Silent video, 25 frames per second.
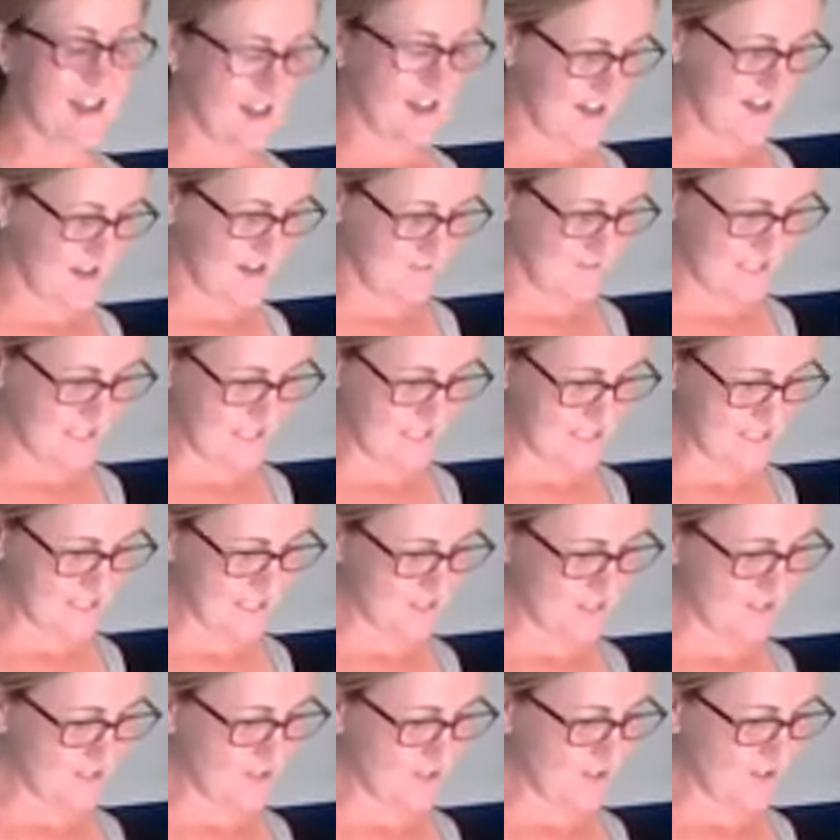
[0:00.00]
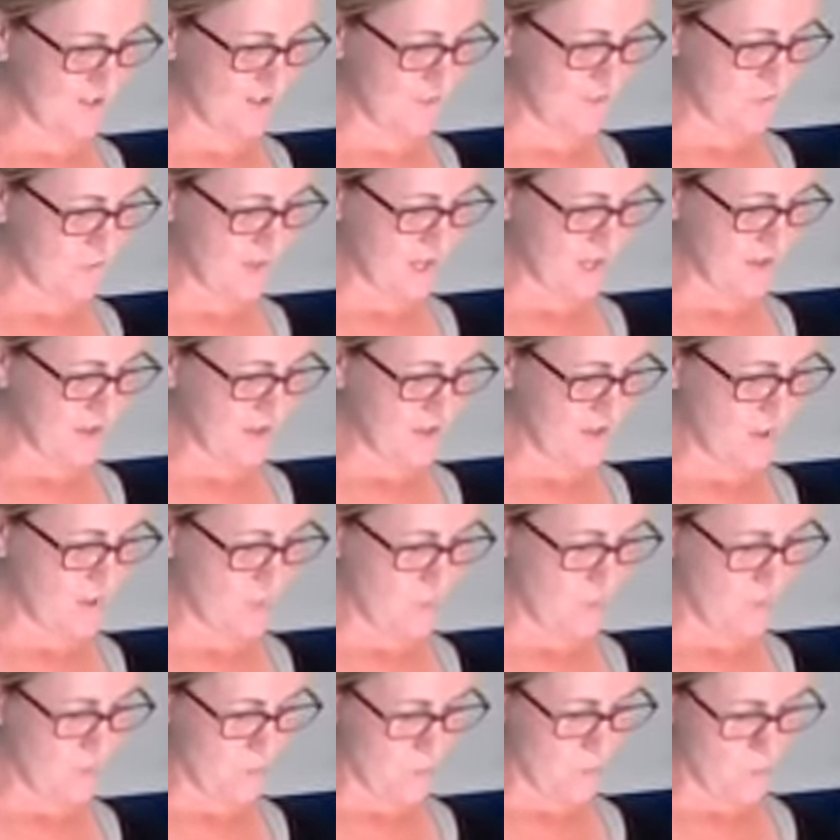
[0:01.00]
Let's get started with
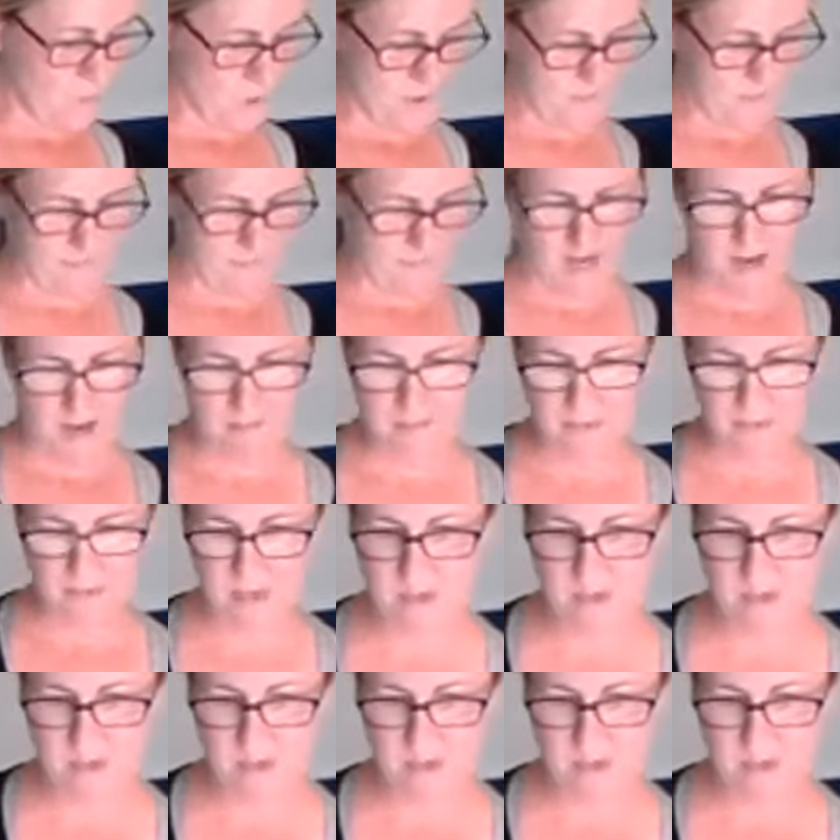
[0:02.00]
a warm up.